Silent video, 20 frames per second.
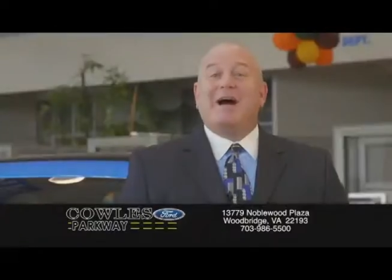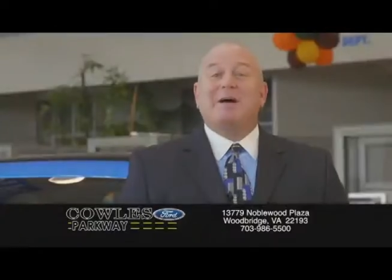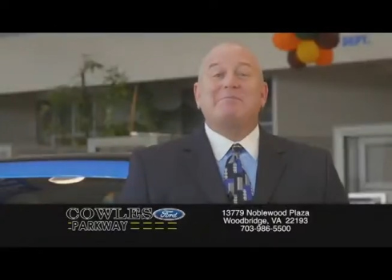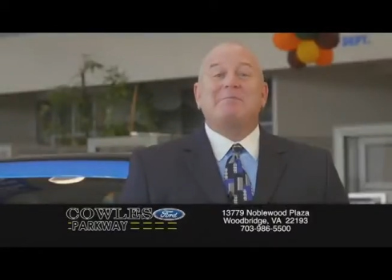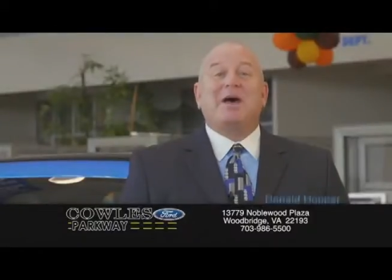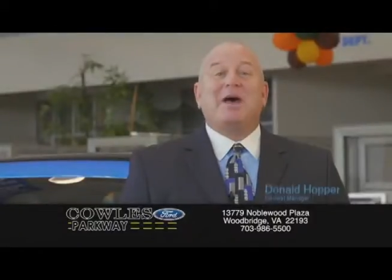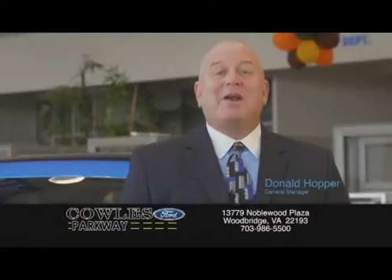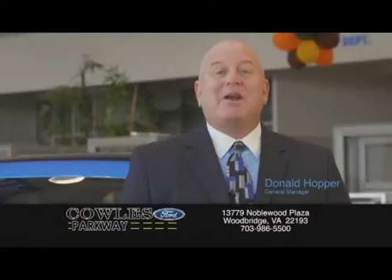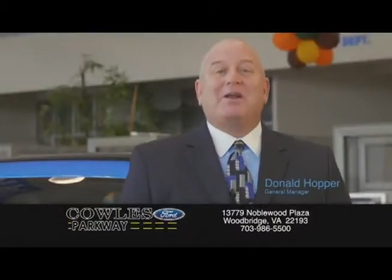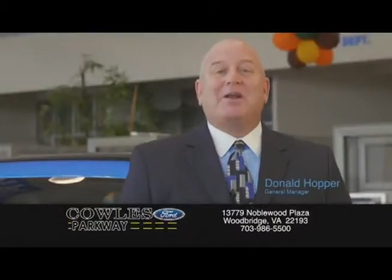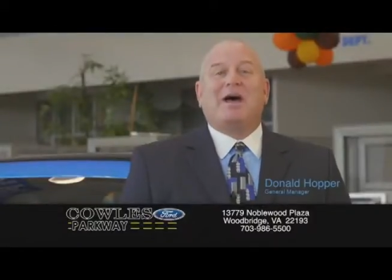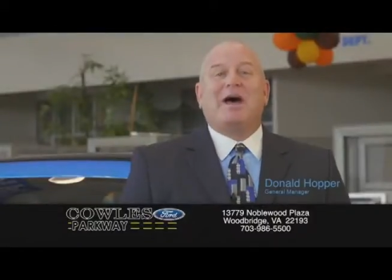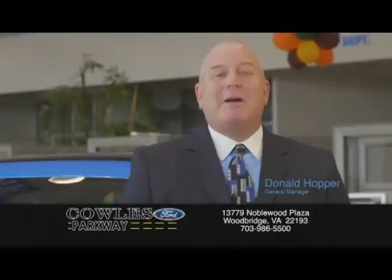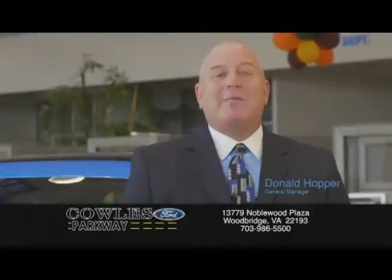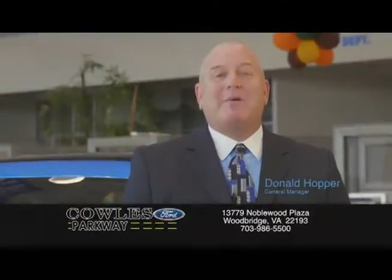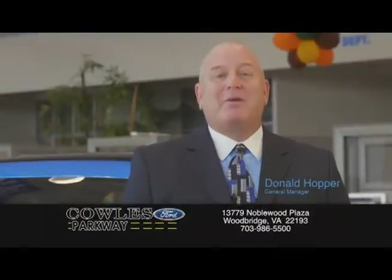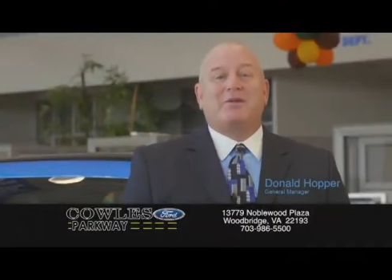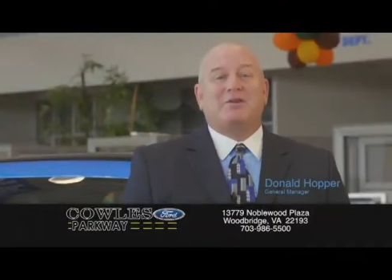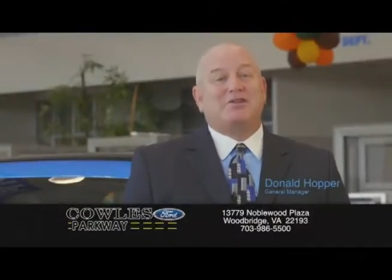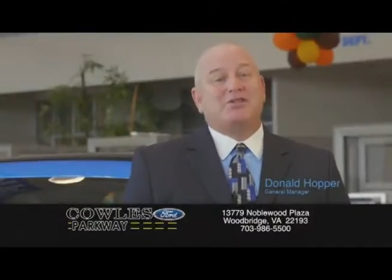I'm Donald
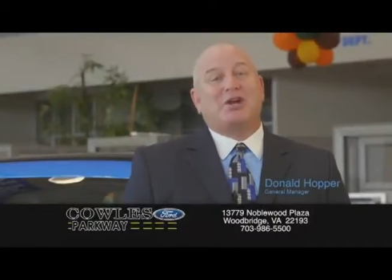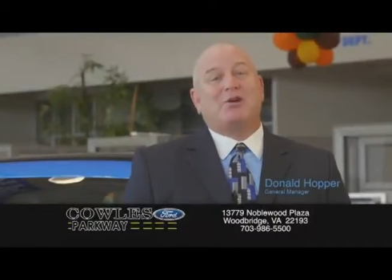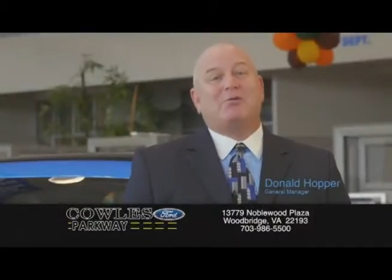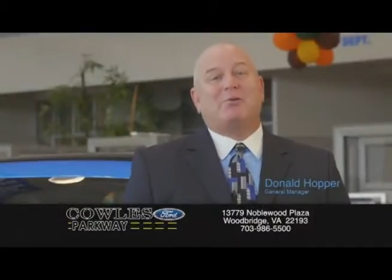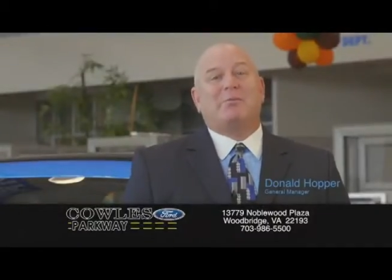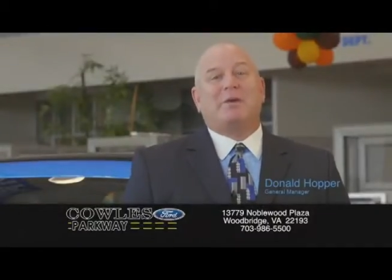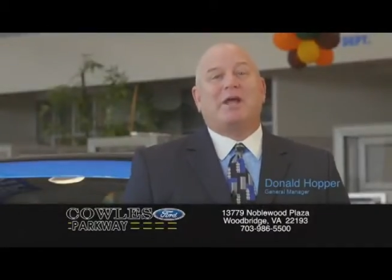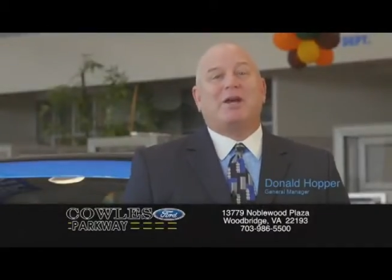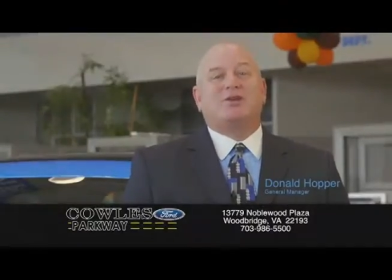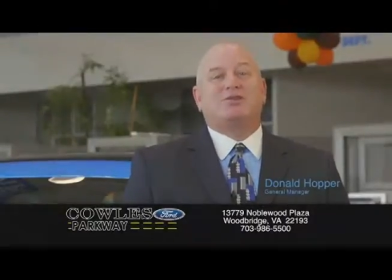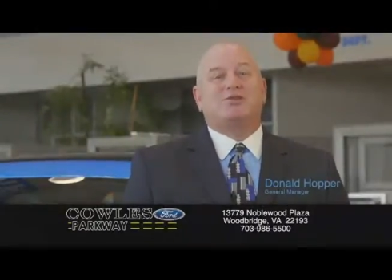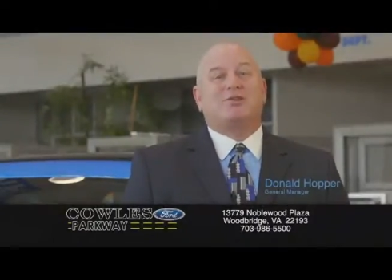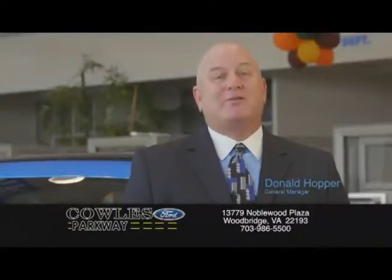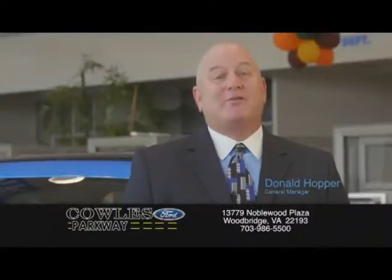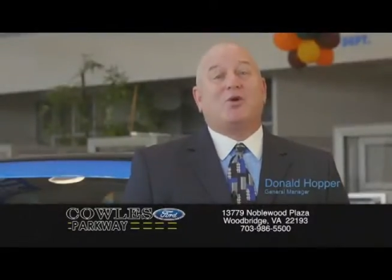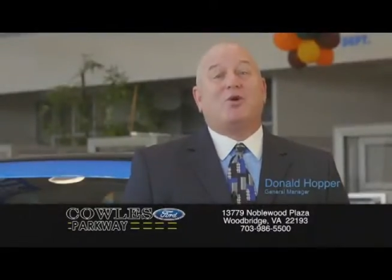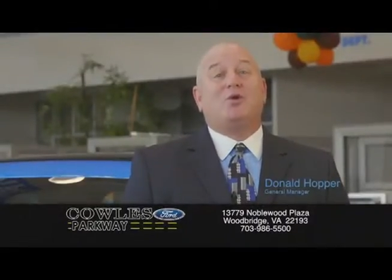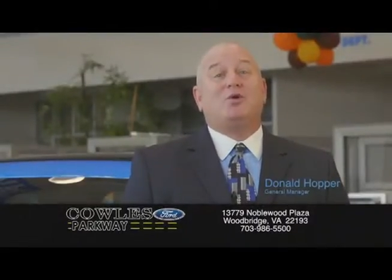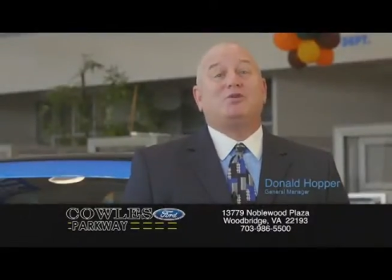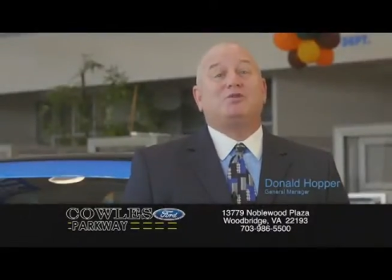Hopper, the General
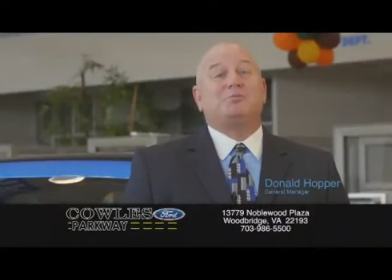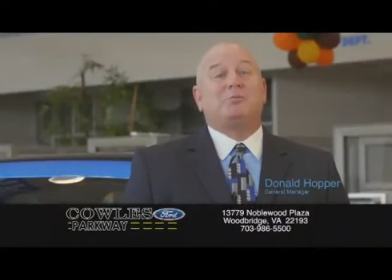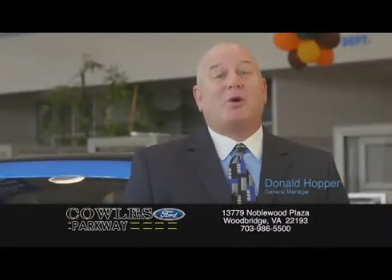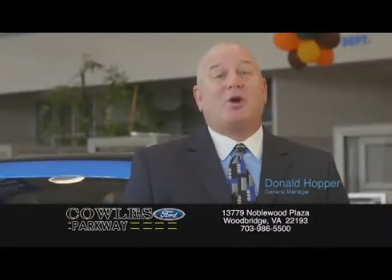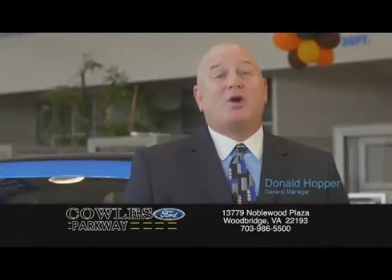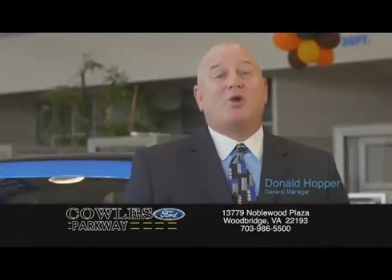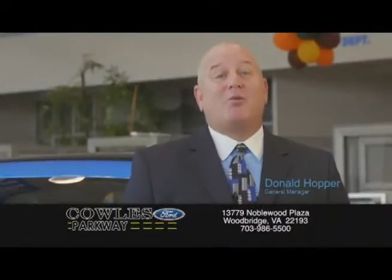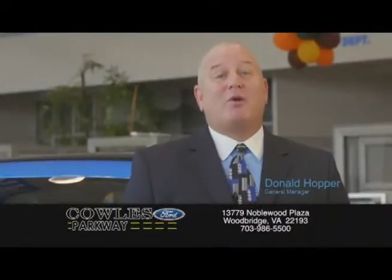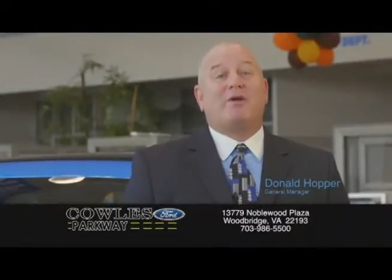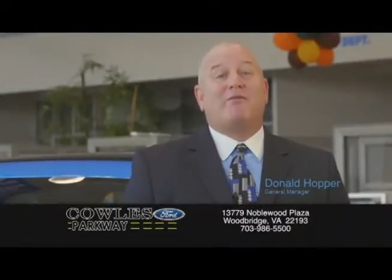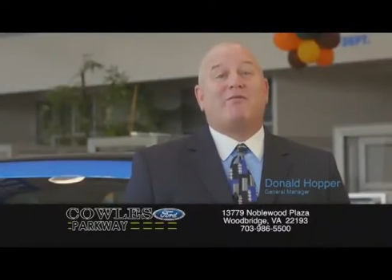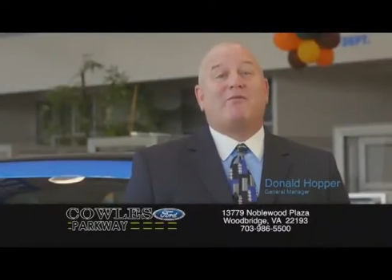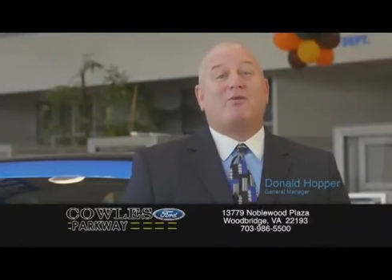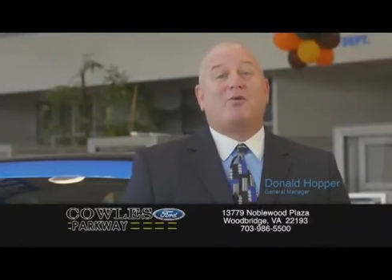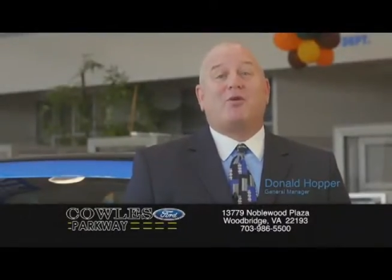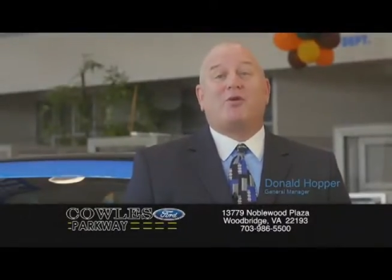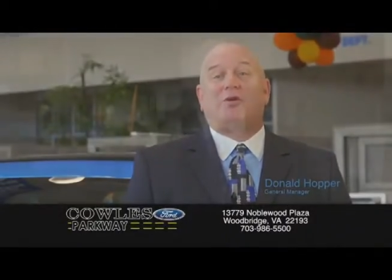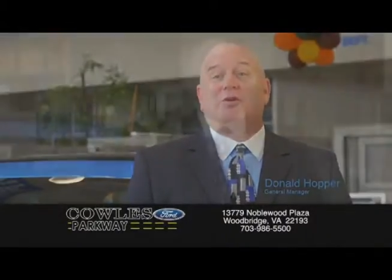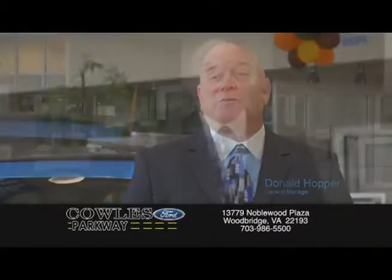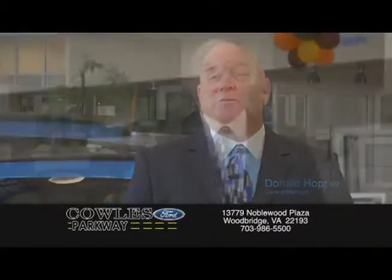Manager of Cowles Parkway
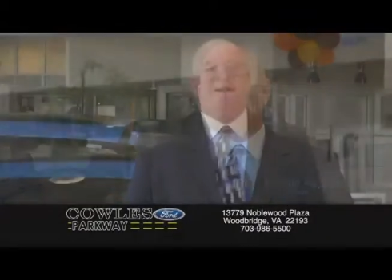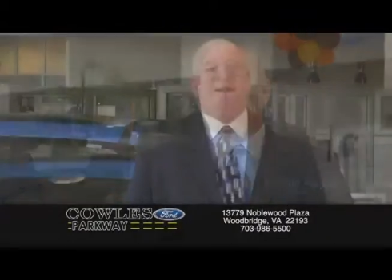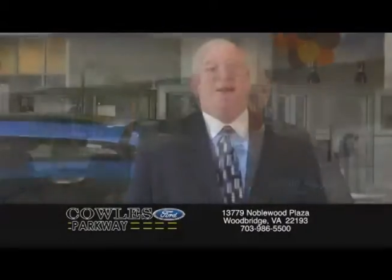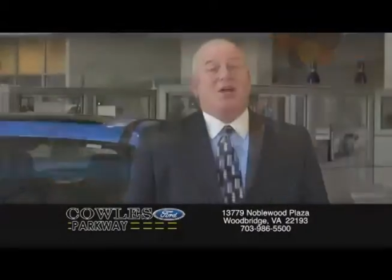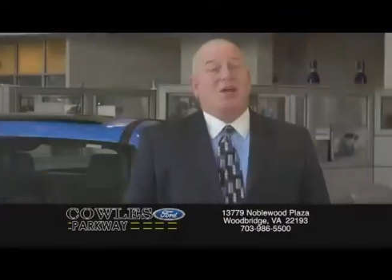Ford.